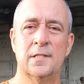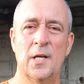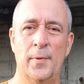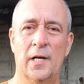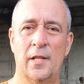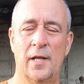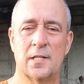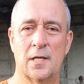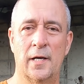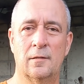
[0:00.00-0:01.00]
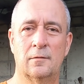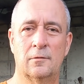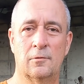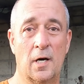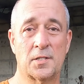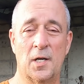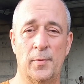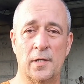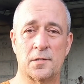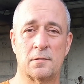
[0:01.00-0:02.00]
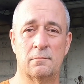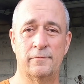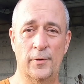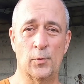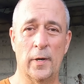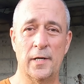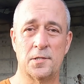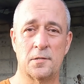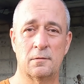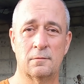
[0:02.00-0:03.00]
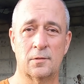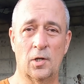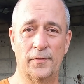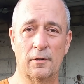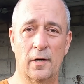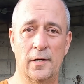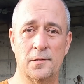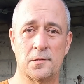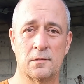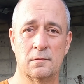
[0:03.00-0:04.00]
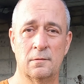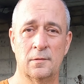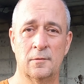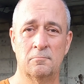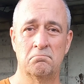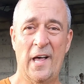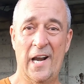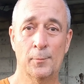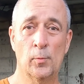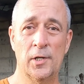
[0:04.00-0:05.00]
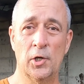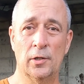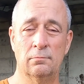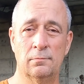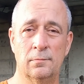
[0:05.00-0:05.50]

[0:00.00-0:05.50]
typically things like grass clippings, food waste, coffee grinds, animal manure.